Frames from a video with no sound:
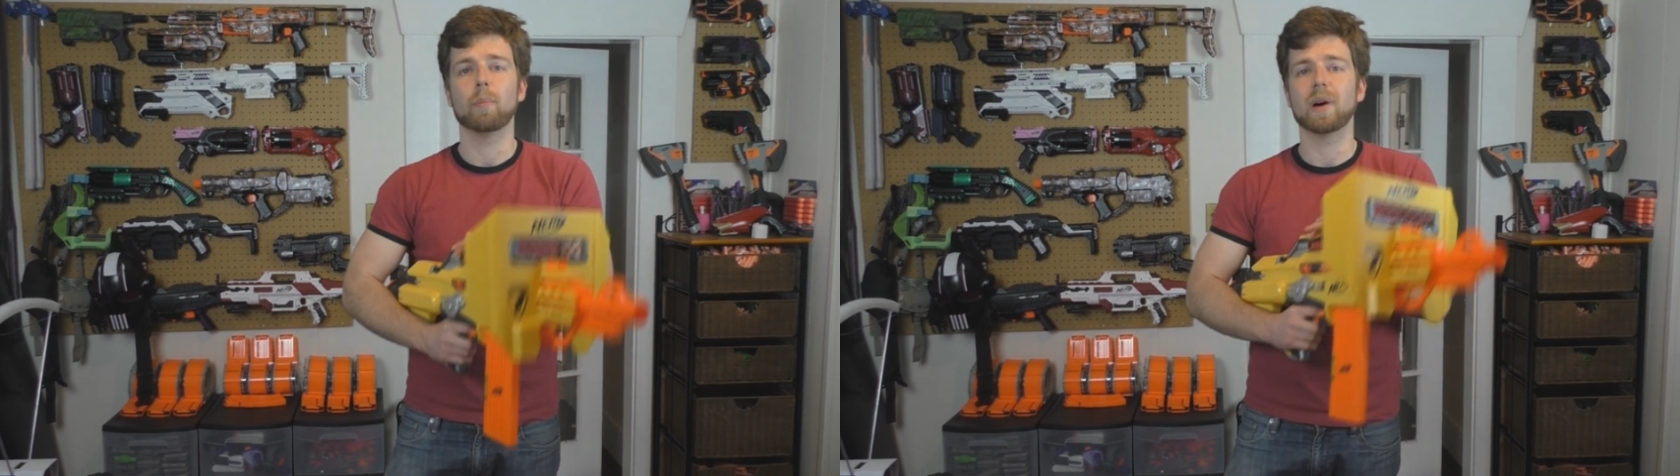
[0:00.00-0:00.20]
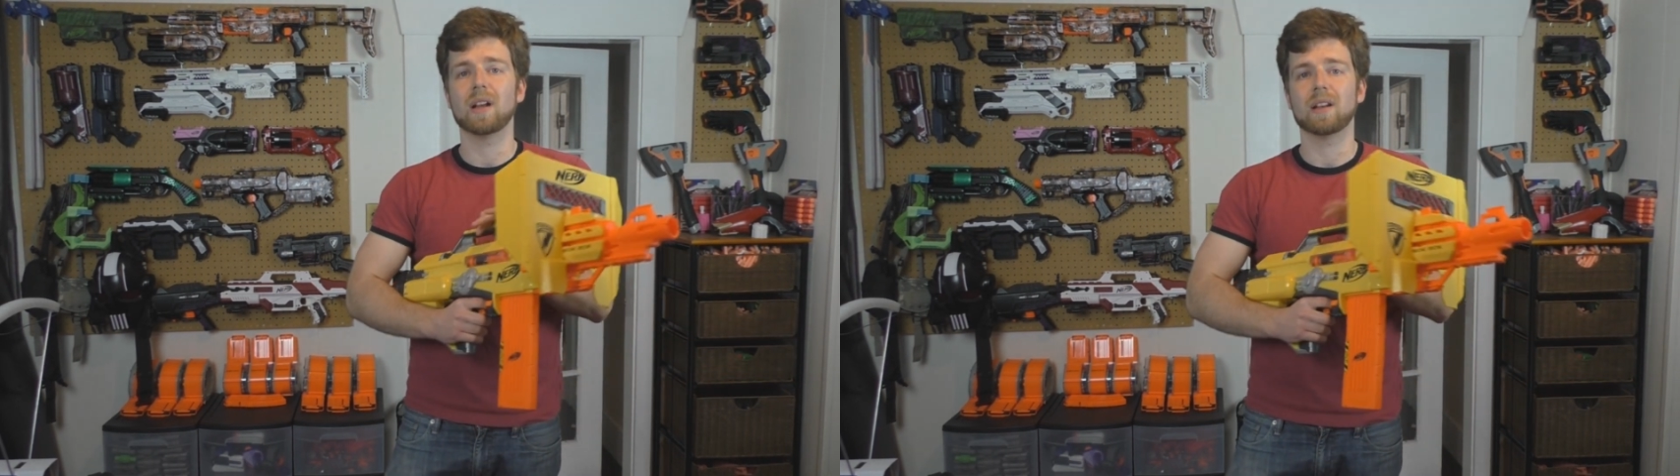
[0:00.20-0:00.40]

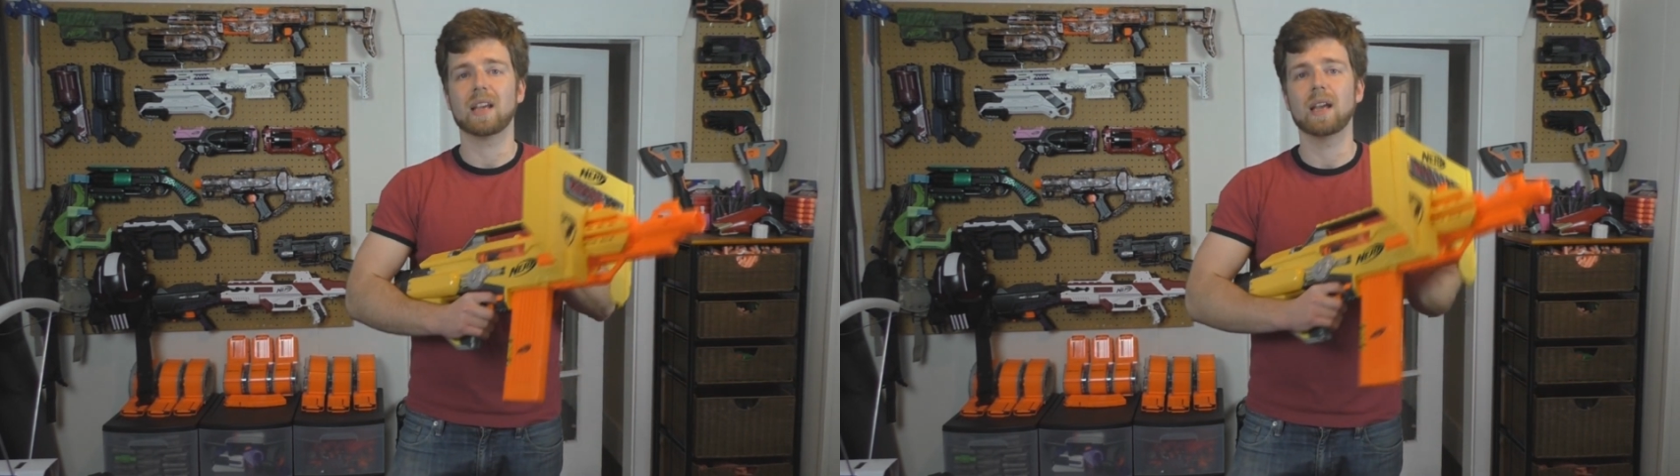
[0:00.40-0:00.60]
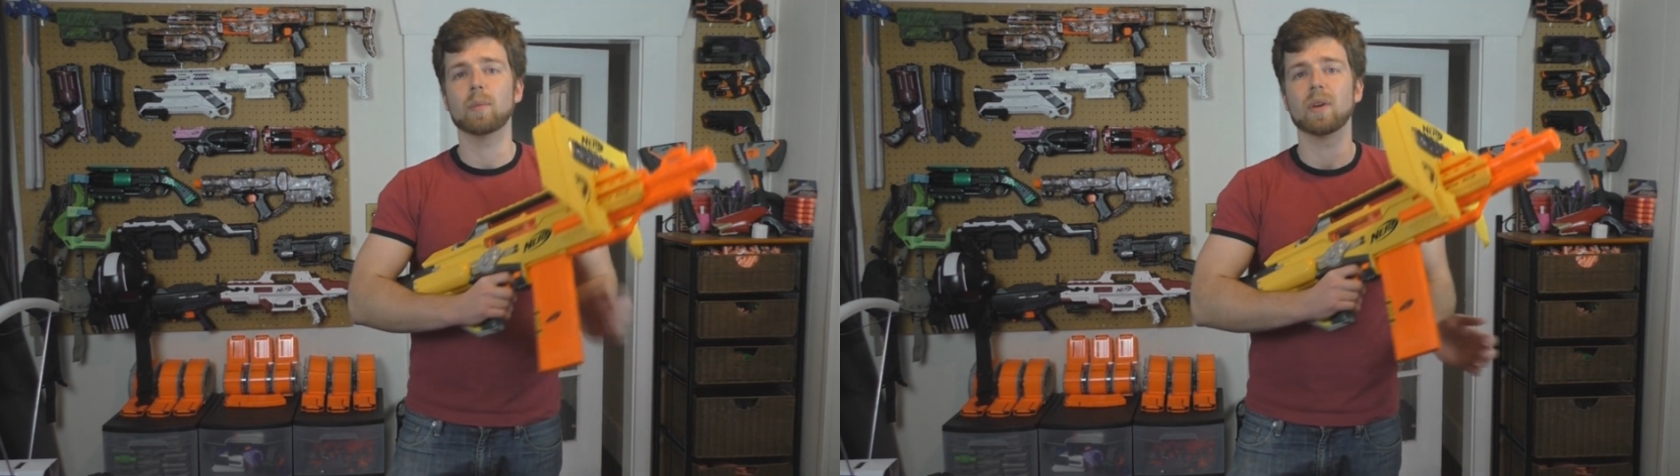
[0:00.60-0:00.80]
But it
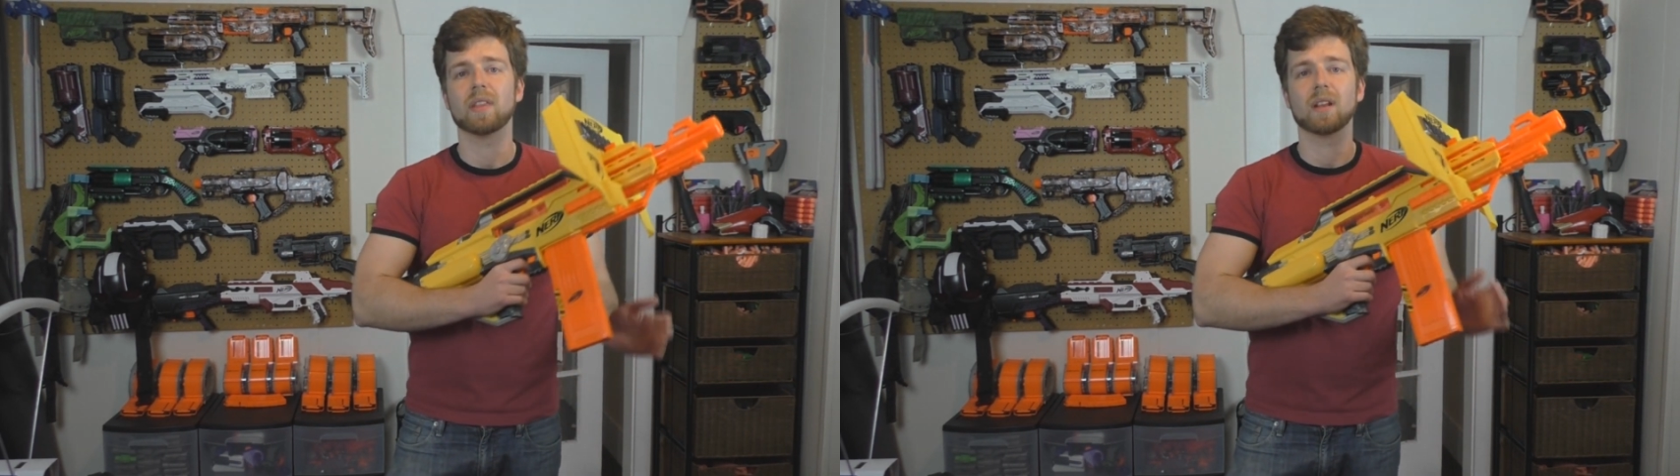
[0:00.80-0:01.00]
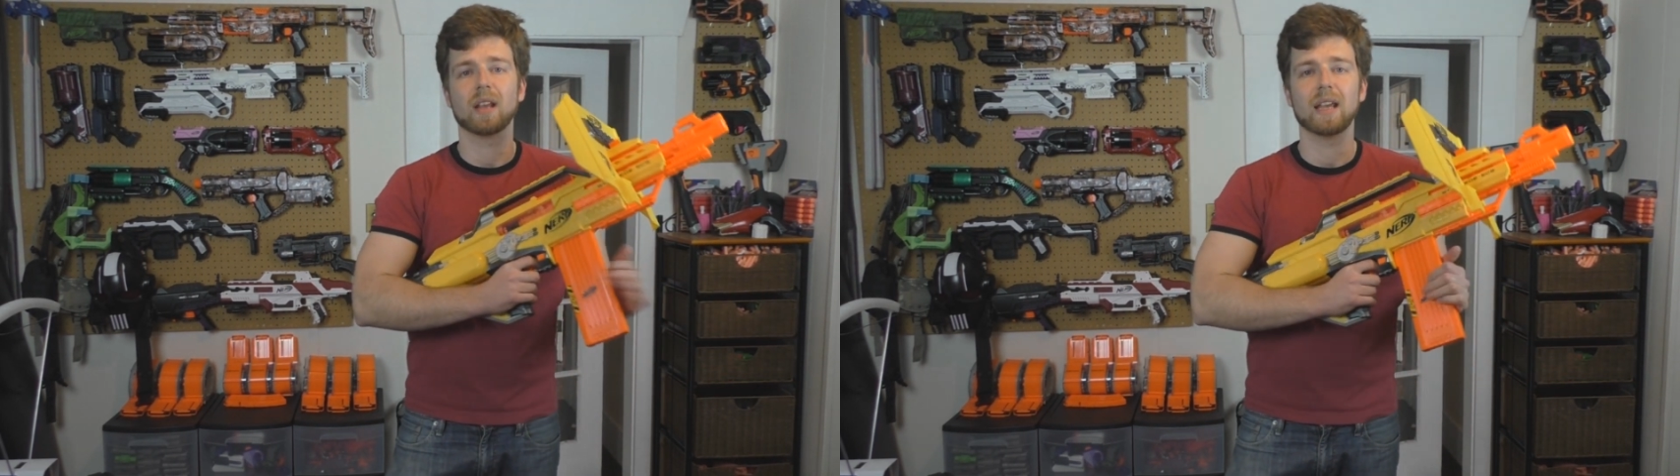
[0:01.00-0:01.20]
came
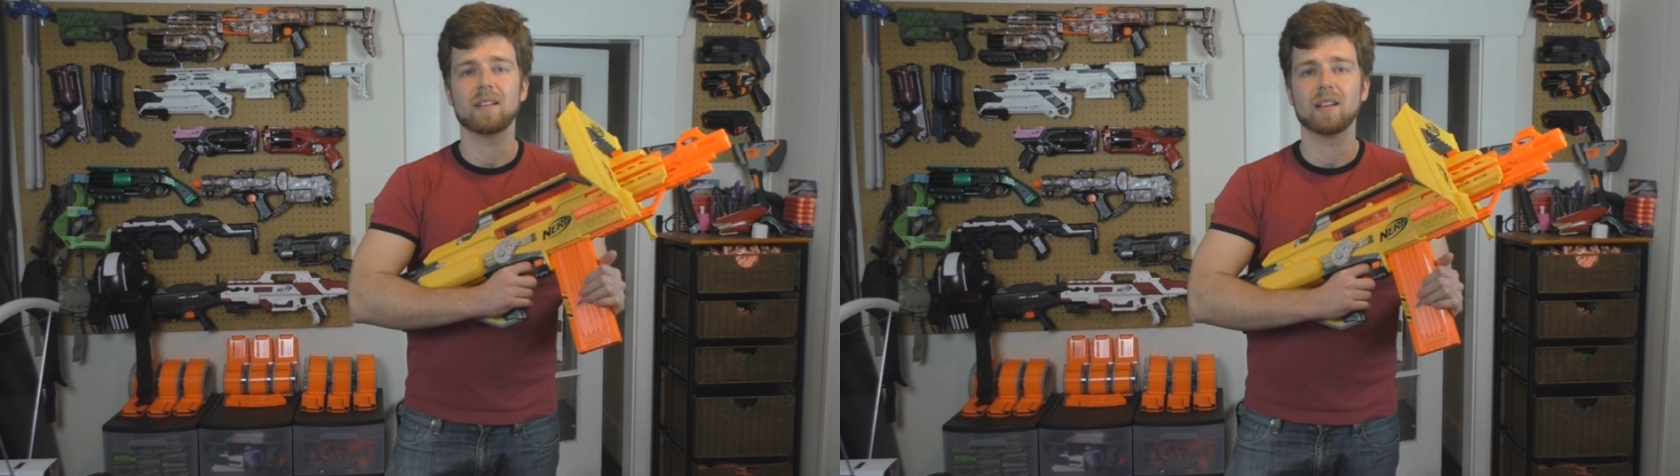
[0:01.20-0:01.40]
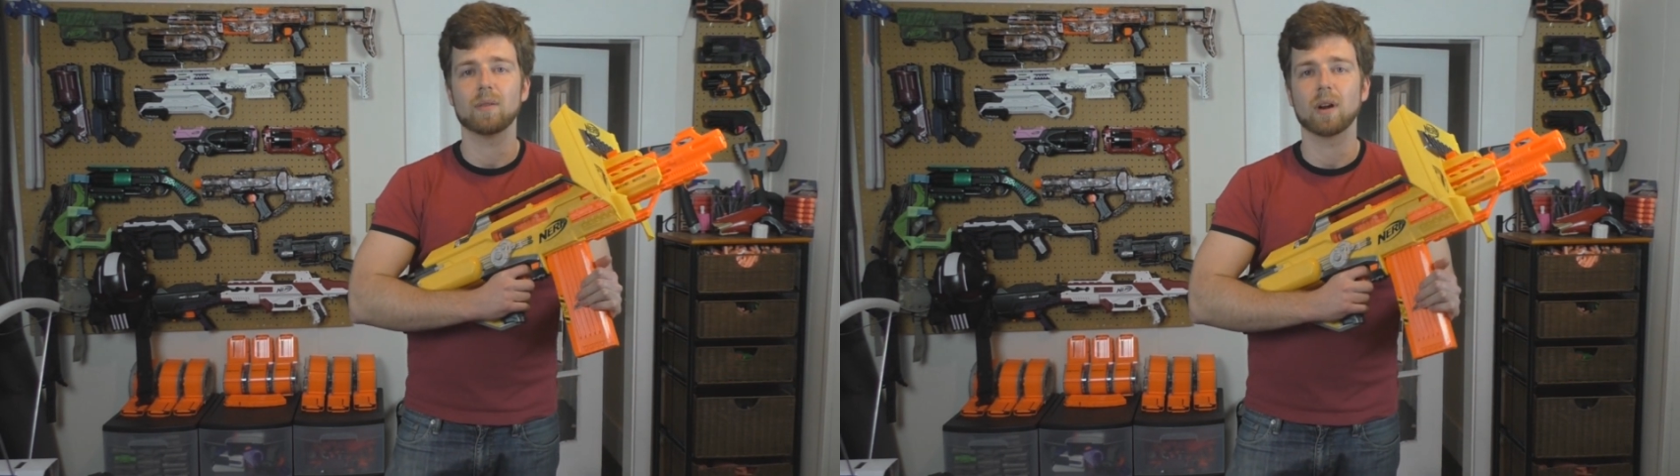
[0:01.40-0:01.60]
with an
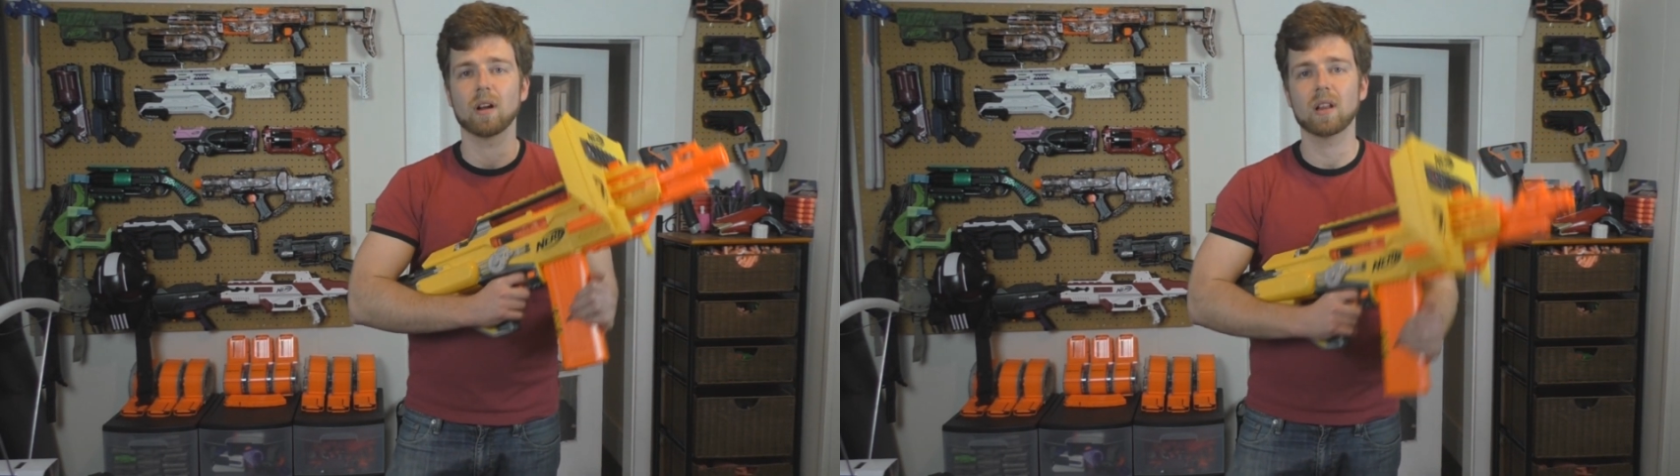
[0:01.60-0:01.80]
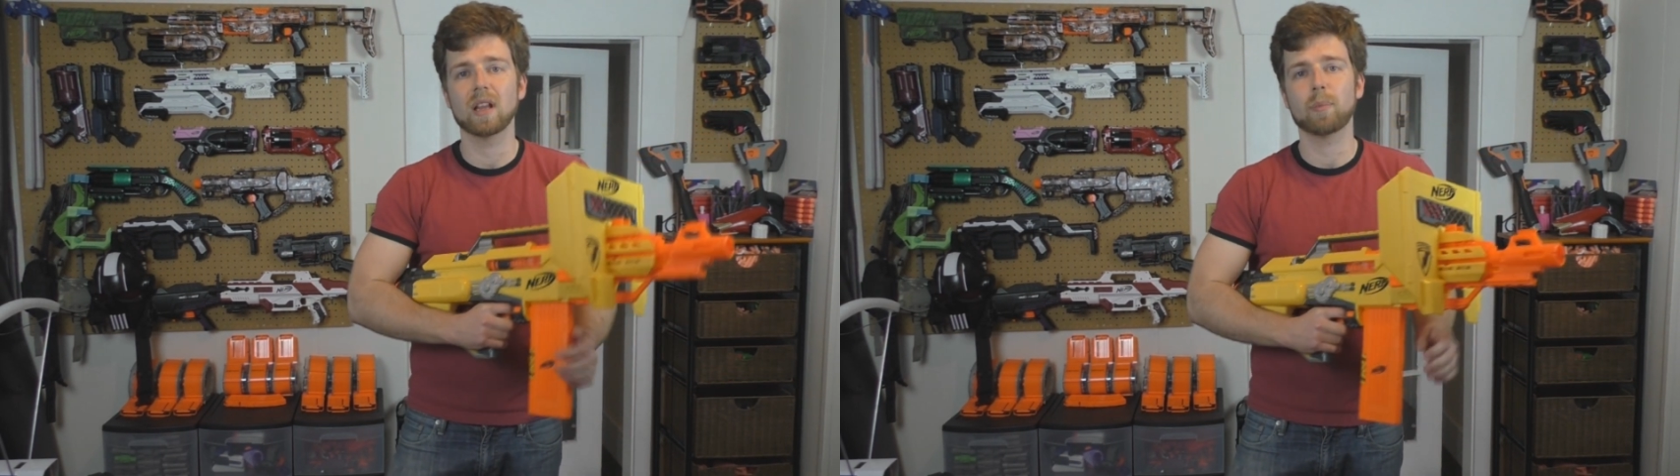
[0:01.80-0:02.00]
18-round
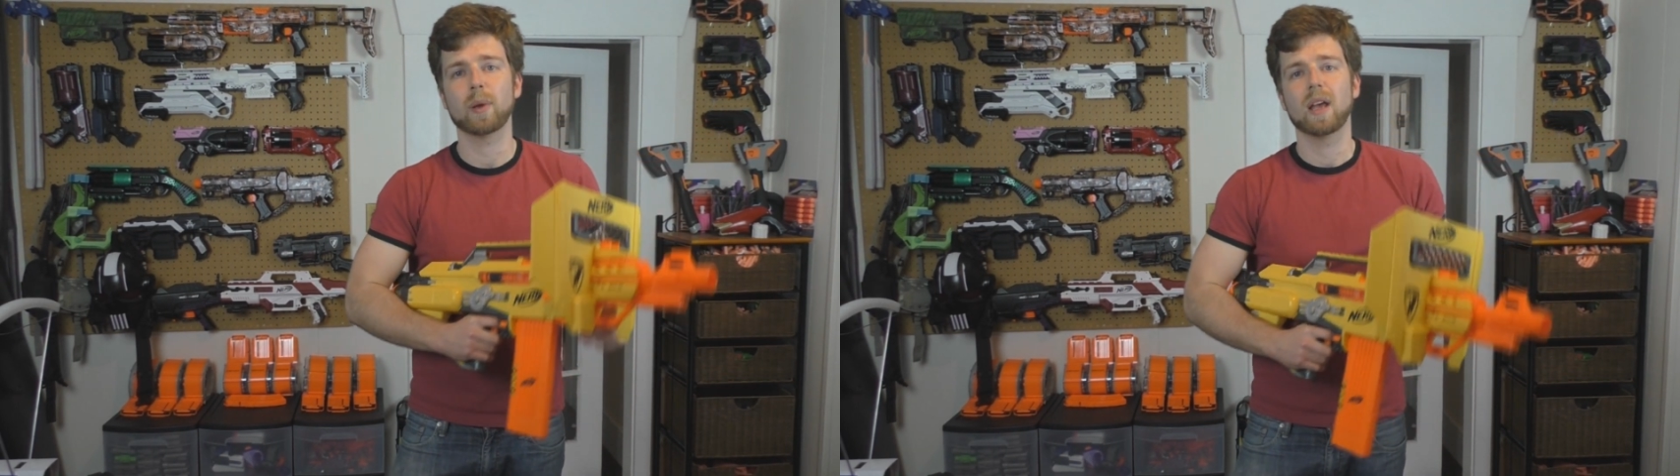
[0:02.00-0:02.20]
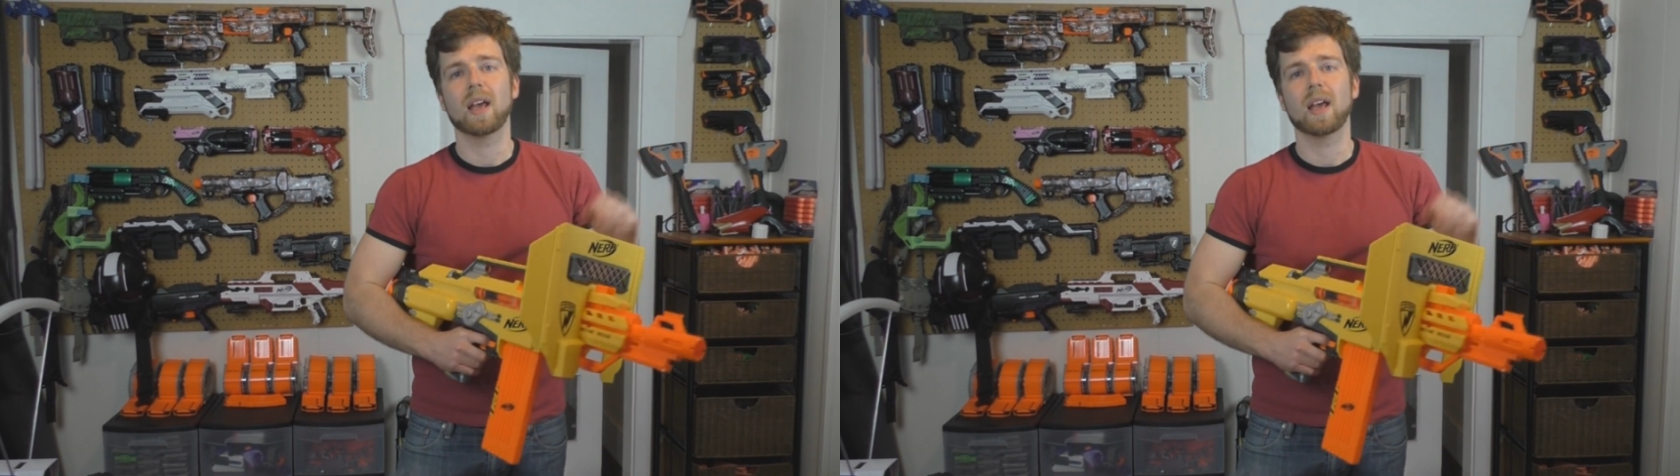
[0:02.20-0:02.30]
clip